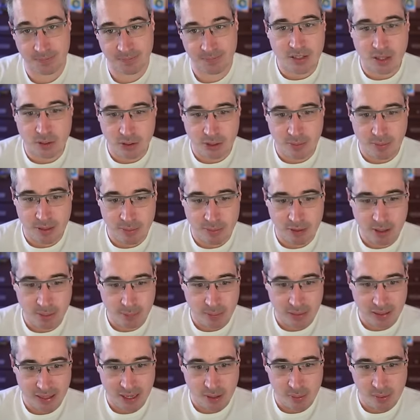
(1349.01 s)
So to be able to
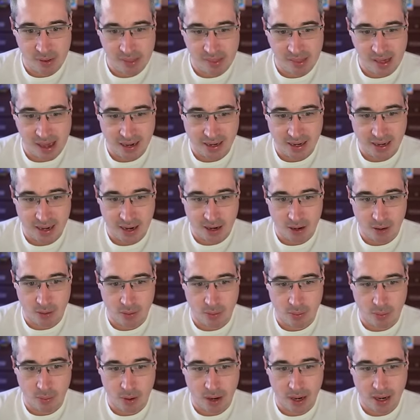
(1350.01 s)
play with that
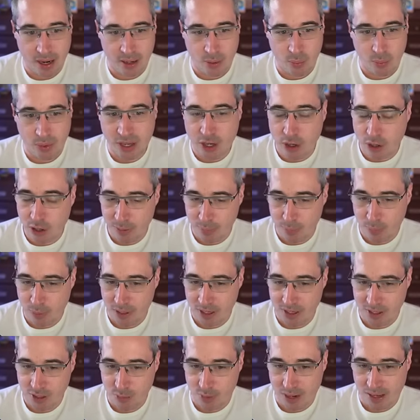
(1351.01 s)
now, we could
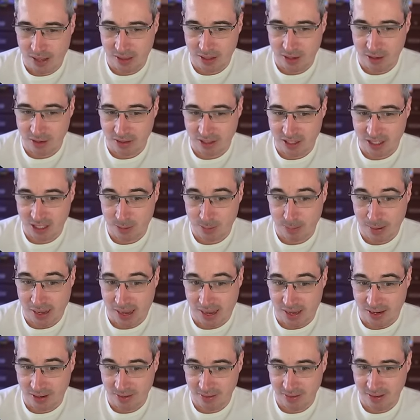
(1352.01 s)
put it directly on the
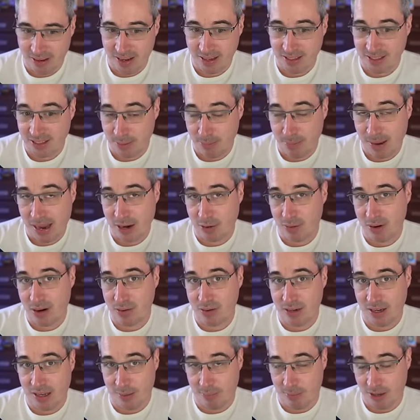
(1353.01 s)
span as a
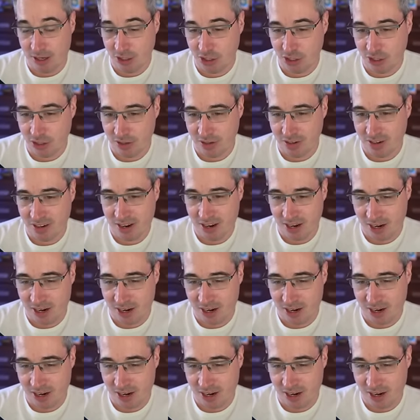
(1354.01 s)
background image.